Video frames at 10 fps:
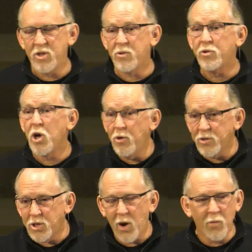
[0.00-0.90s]
go
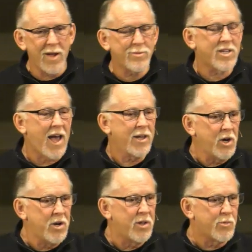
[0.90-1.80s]
to our website,
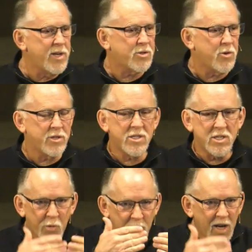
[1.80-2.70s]
go to the resources
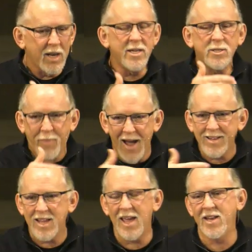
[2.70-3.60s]
that we're going to list by
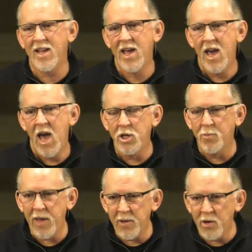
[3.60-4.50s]
date, and you'll
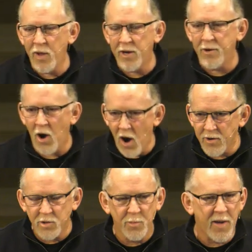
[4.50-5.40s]
be able to read an
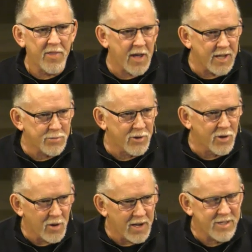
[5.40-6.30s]
article by the Gospel
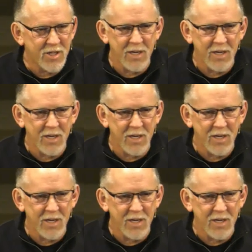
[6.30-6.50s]
Coalition.